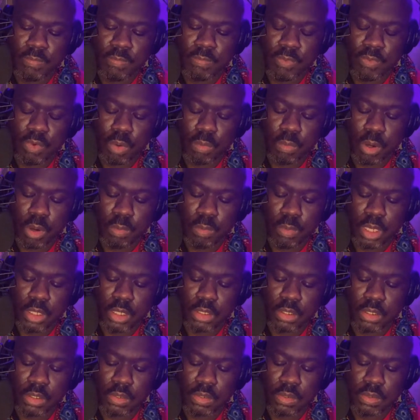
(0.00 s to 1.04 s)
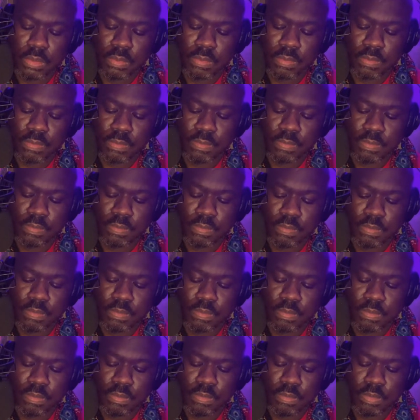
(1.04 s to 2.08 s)
a moment.
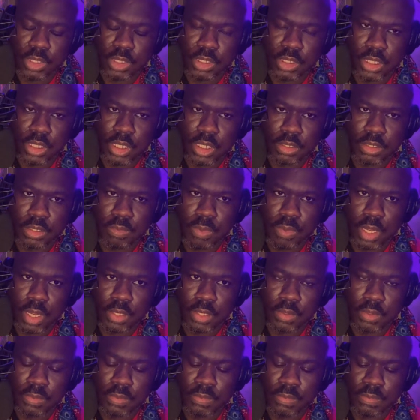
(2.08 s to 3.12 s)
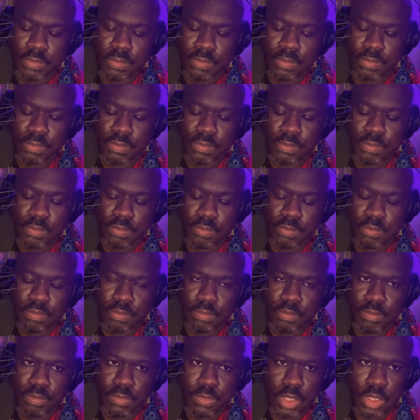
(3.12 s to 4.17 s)
But she doesn't run.
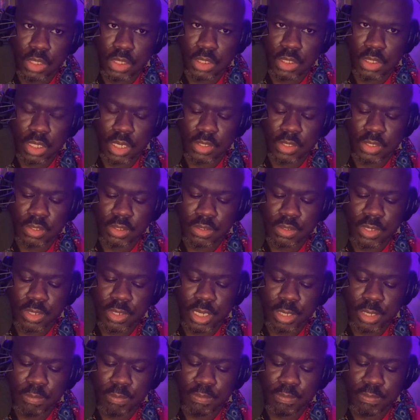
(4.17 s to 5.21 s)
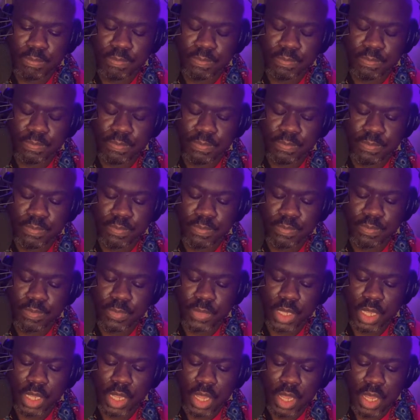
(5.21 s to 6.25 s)
She doesn't scream.
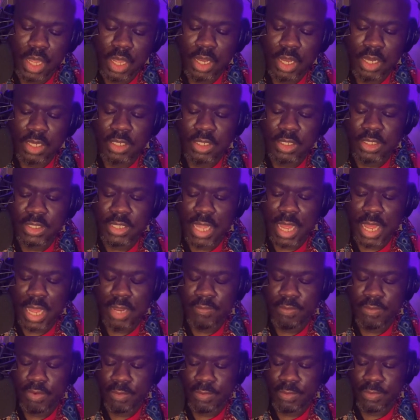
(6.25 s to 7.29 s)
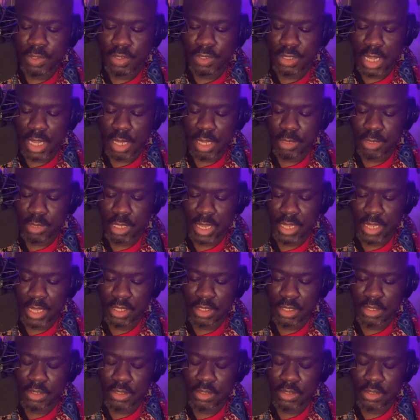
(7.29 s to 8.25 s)
A good sign for a first time client.